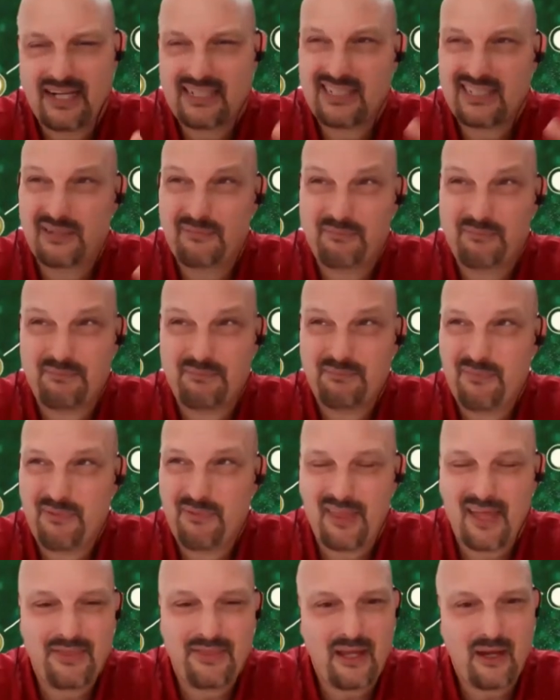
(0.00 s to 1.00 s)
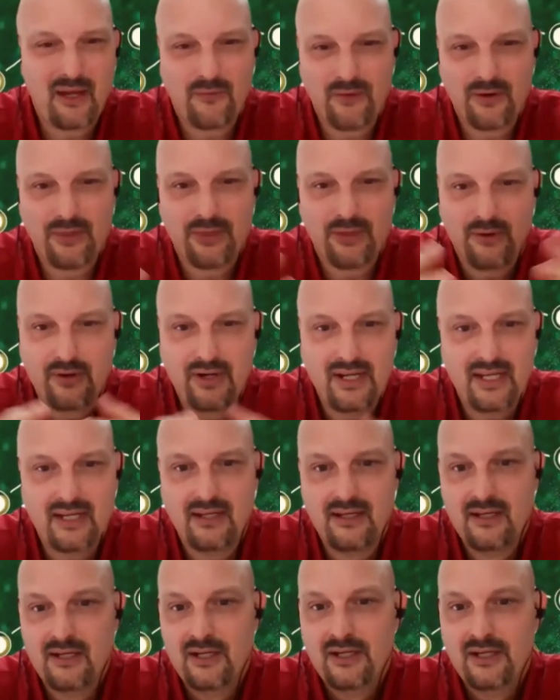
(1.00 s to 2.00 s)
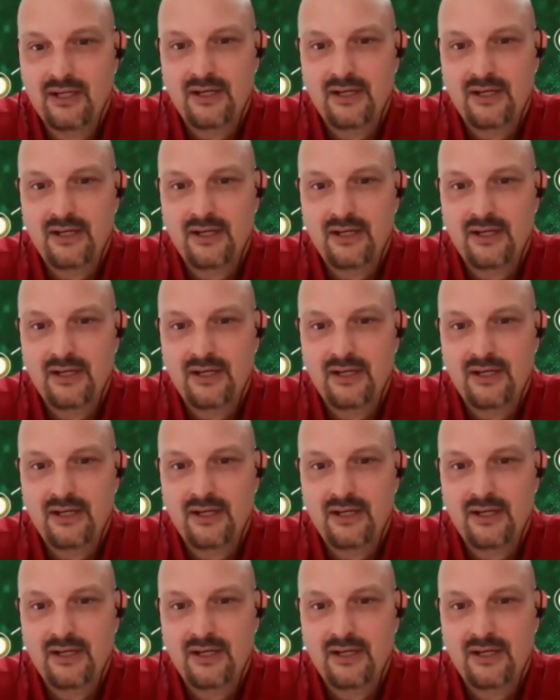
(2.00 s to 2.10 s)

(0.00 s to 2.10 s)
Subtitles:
actually, I think over 30